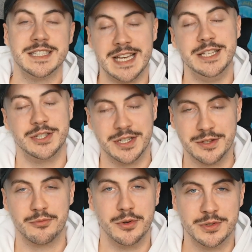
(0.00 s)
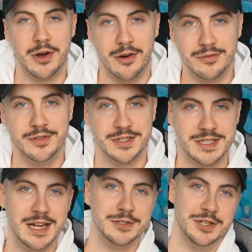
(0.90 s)
is essentially the root of
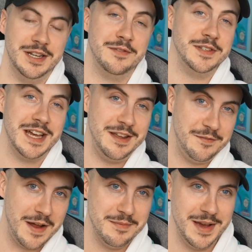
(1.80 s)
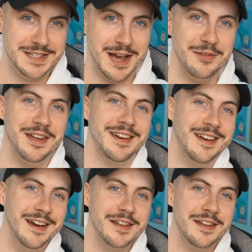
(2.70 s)
nostalgia, and if there's any fan base out there